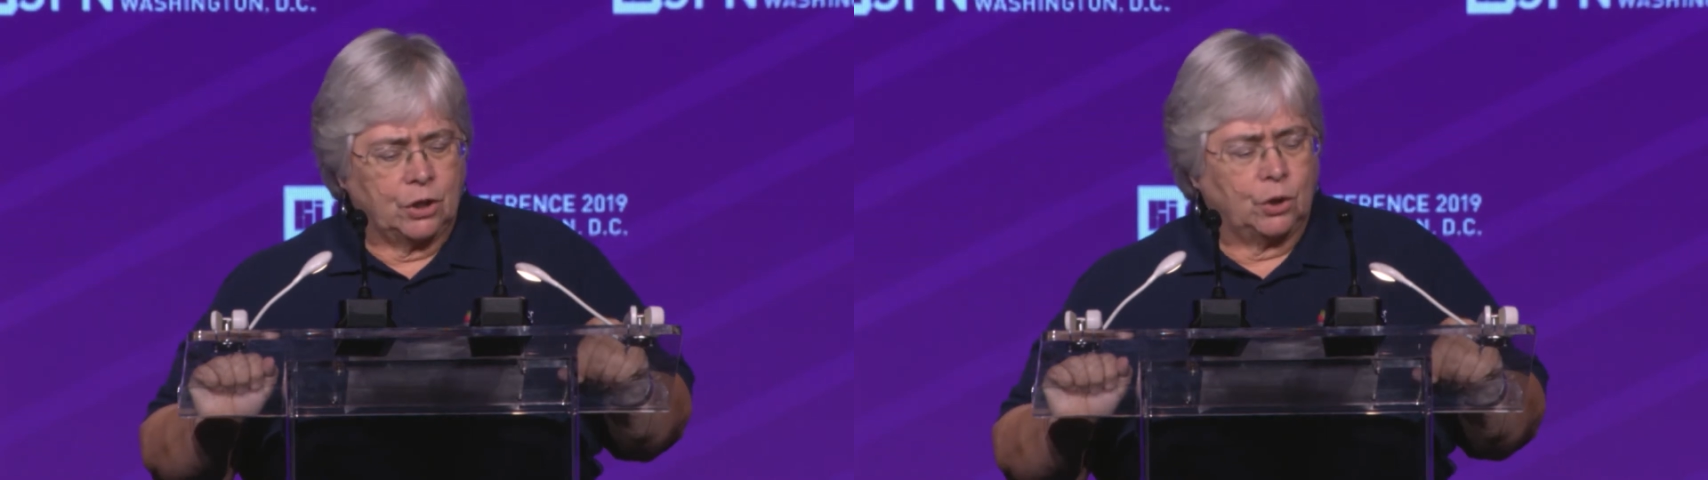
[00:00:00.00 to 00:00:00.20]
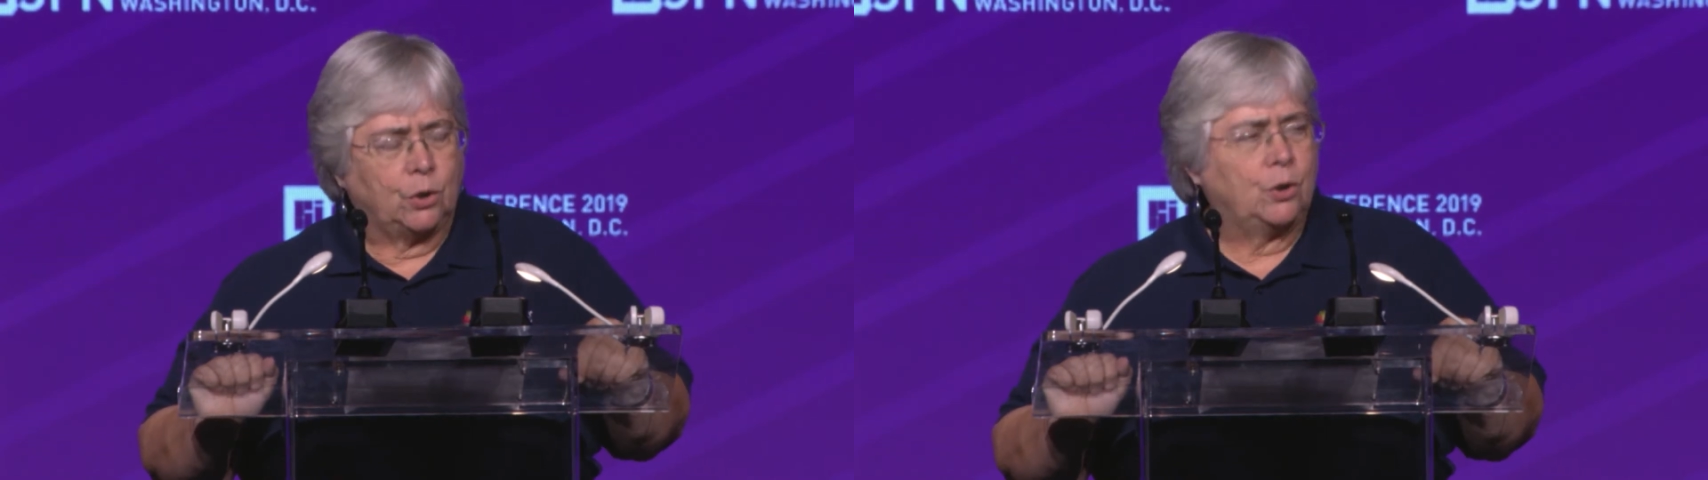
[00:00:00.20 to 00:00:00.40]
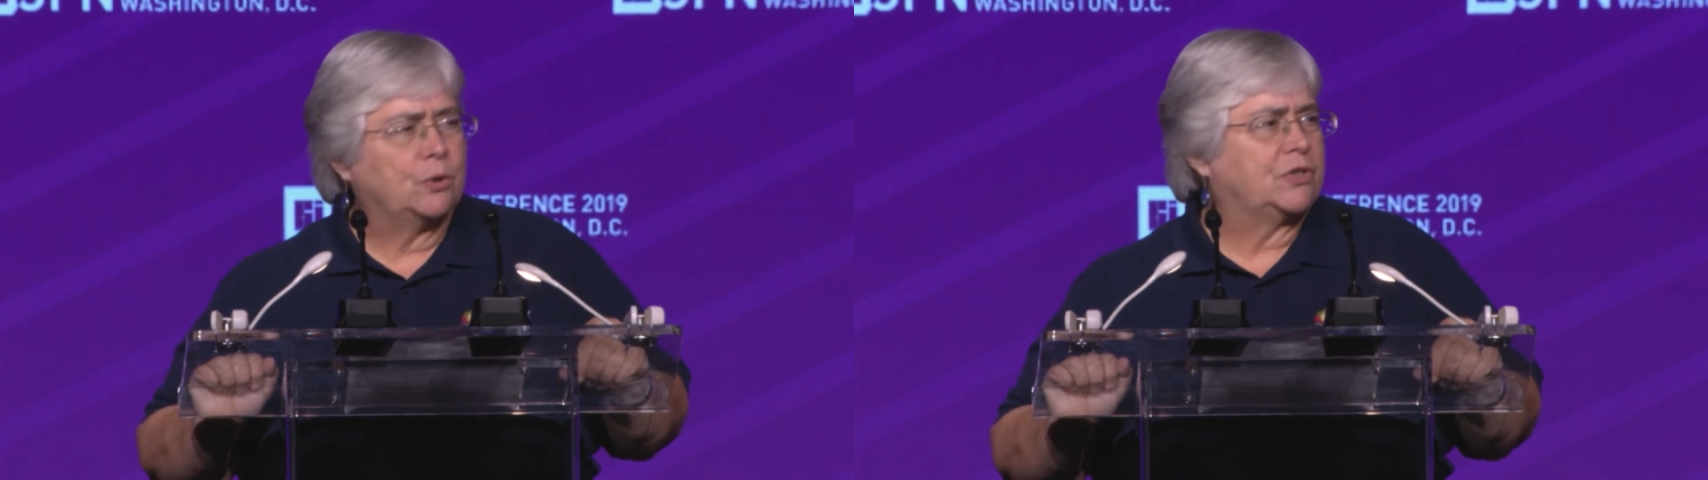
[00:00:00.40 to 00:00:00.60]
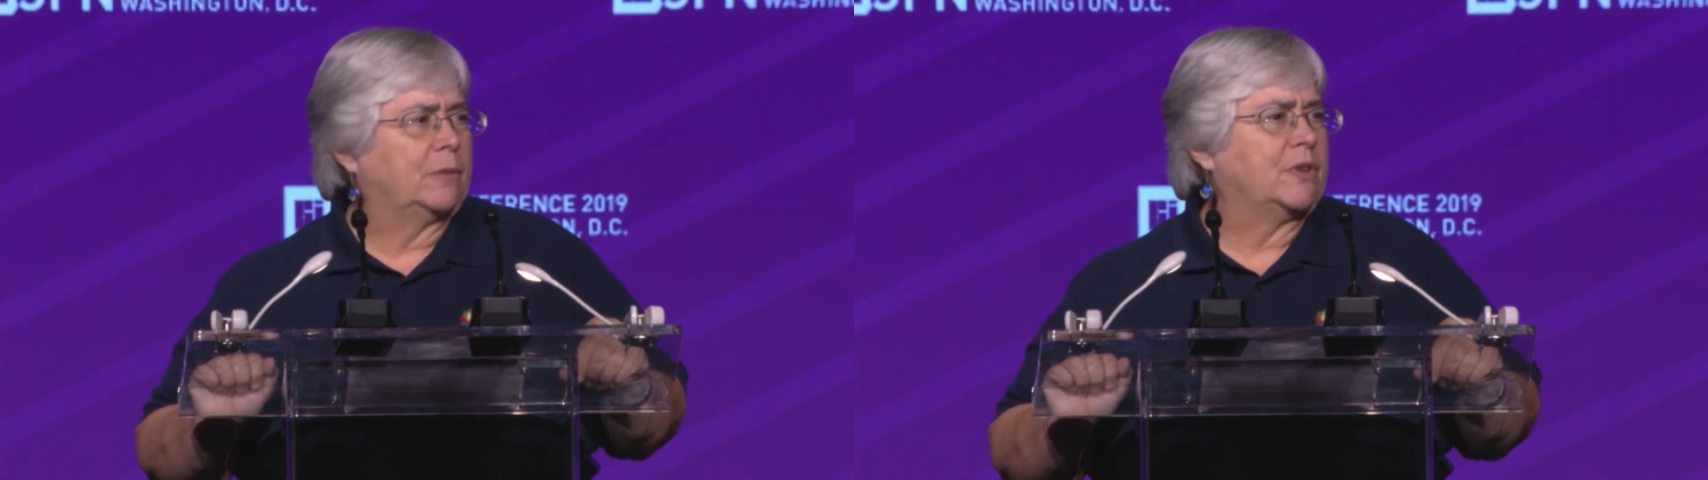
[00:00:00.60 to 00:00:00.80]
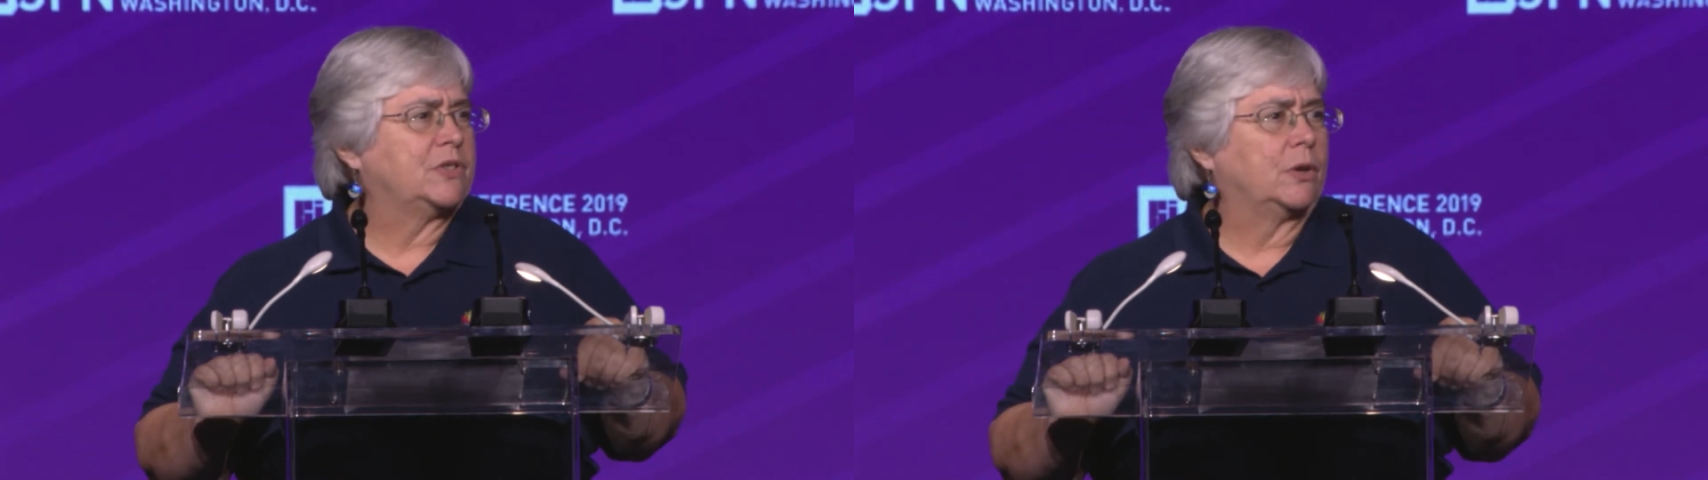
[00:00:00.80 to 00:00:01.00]
who used them
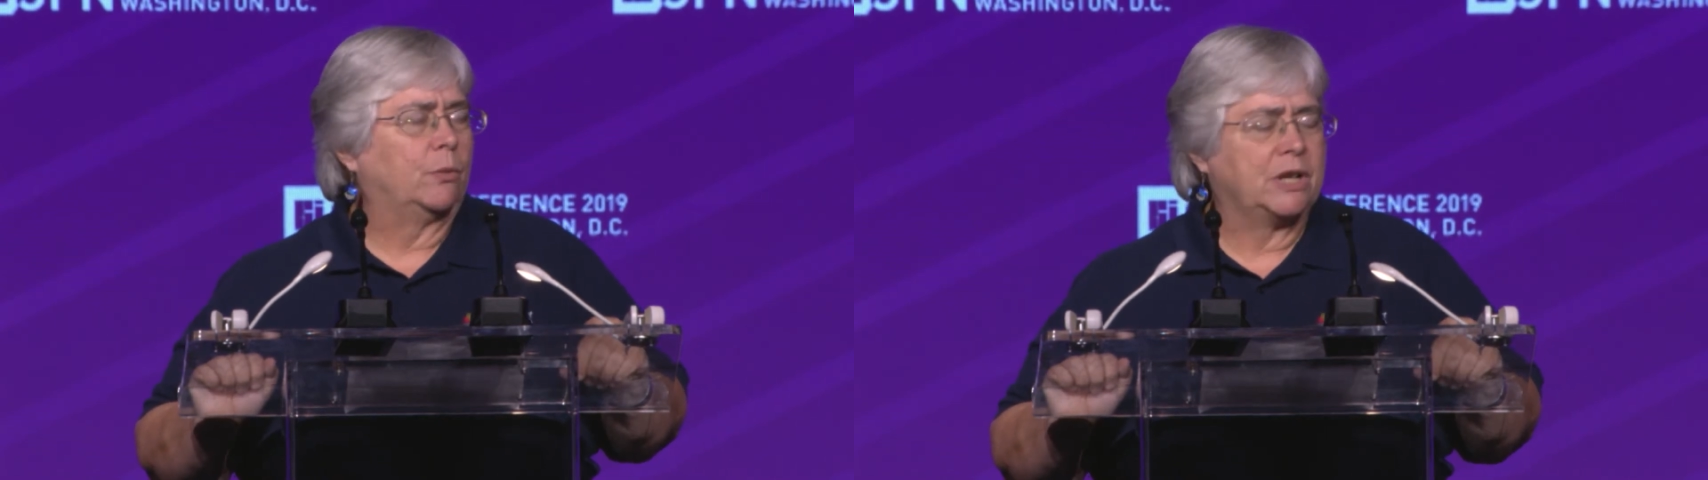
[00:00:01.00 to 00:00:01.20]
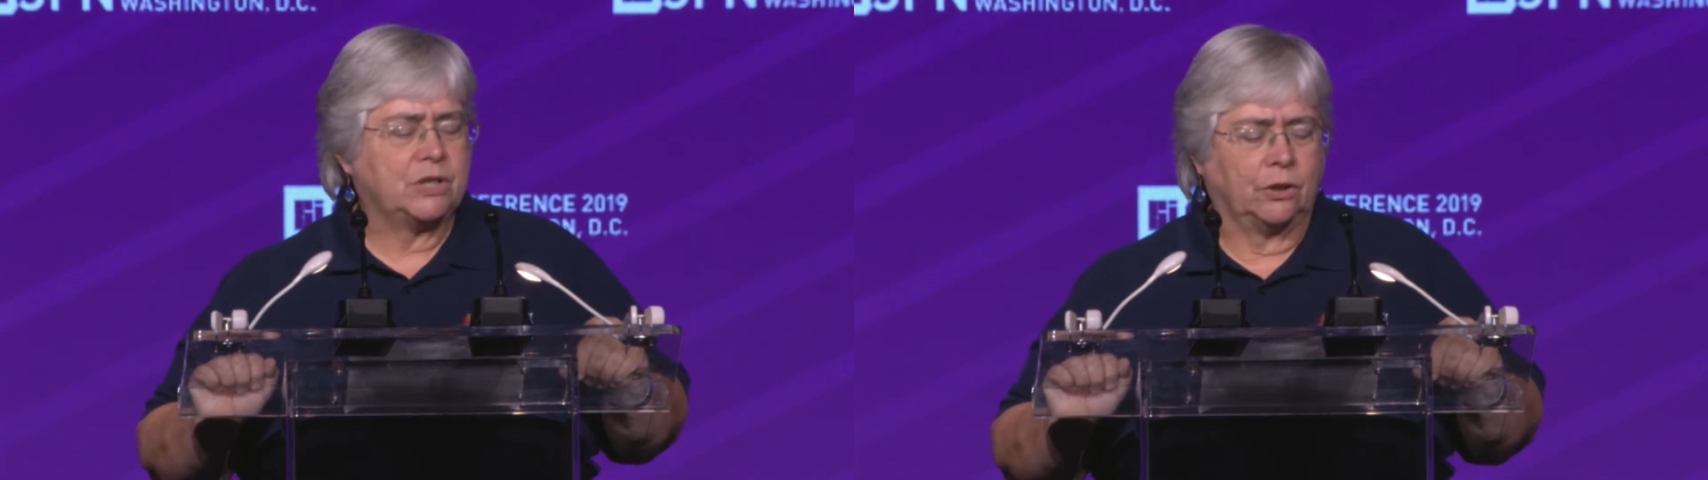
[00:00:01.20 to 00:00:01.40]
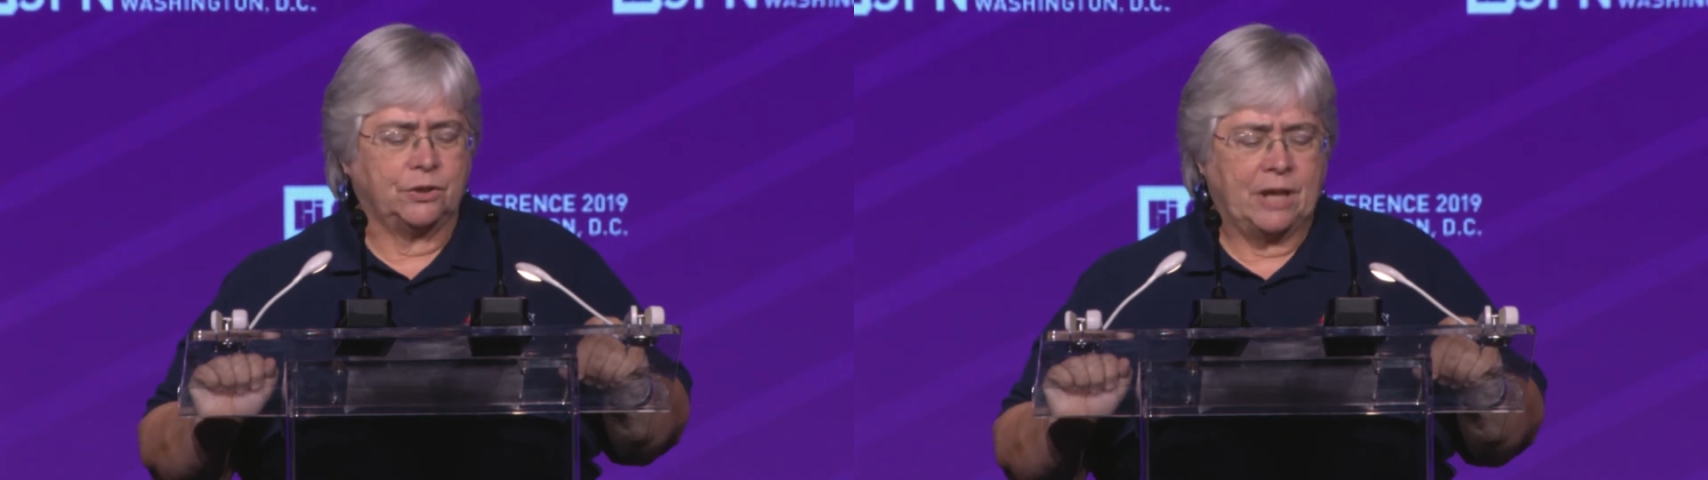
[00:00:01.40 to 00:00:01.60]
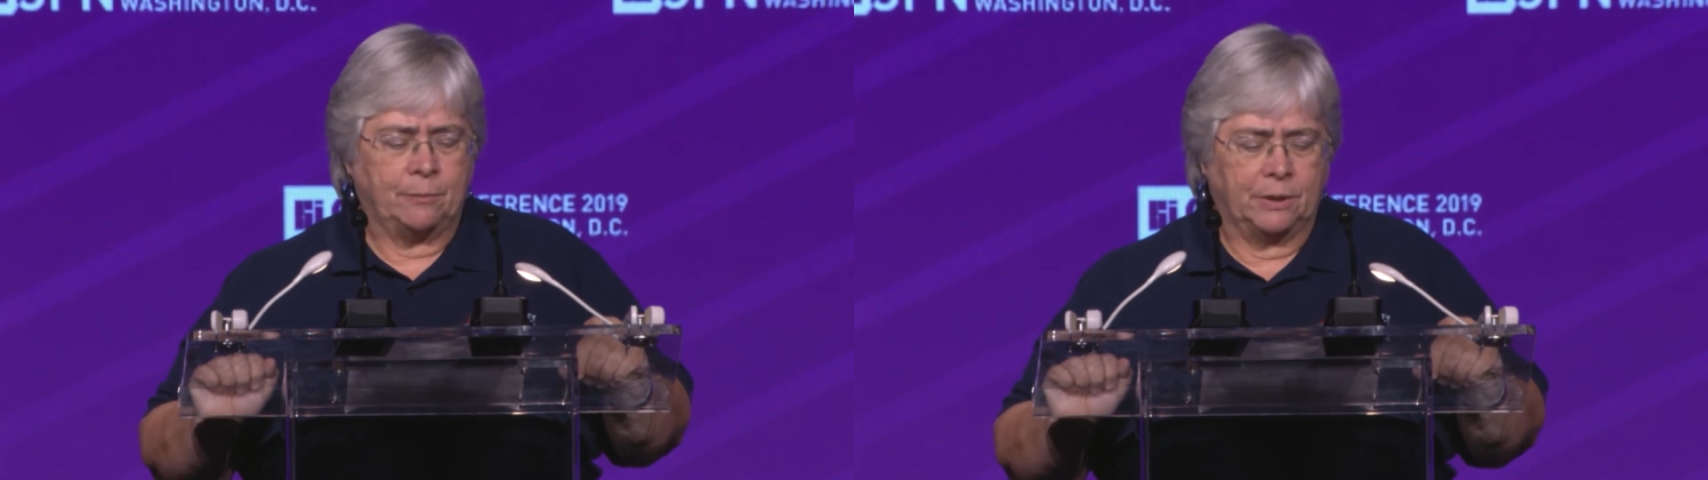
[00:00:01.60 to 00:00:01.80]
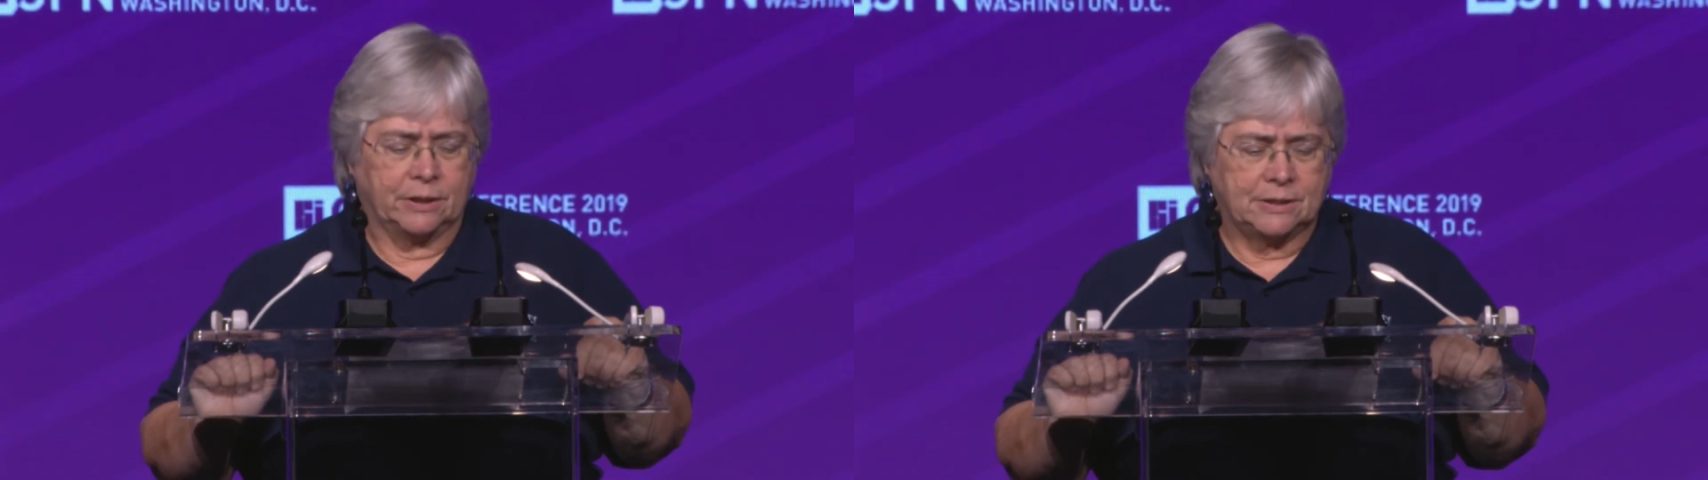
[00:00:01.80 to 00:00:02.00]
as their original
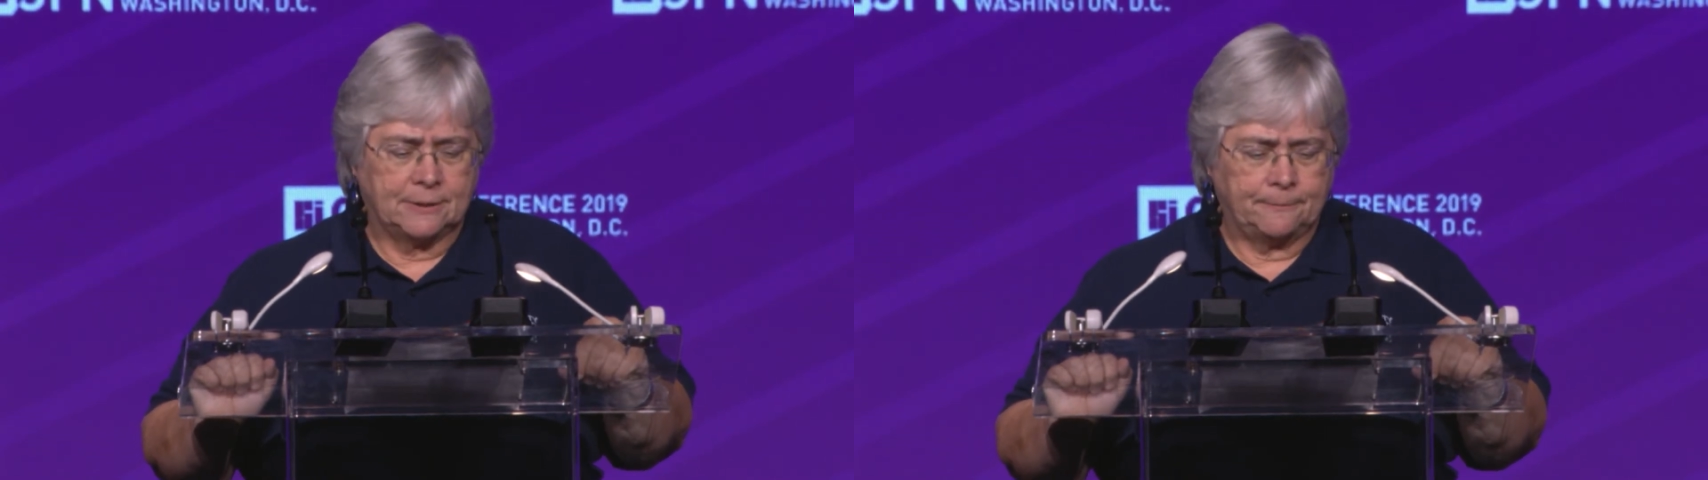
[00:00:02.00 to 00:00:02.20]
templates.